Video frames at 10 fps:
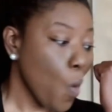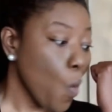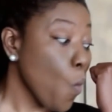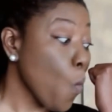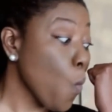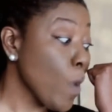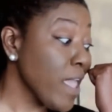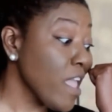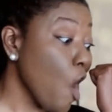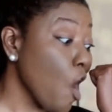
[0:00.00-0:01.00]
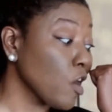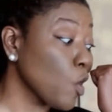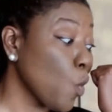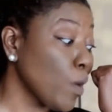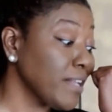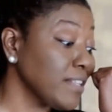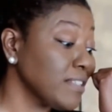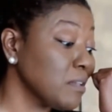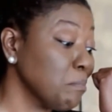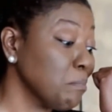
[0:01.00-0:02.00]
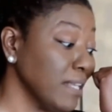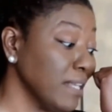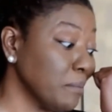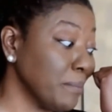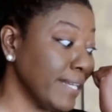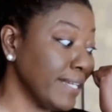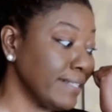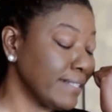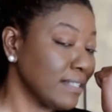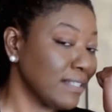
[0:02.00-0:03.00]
"We are going to be a minute."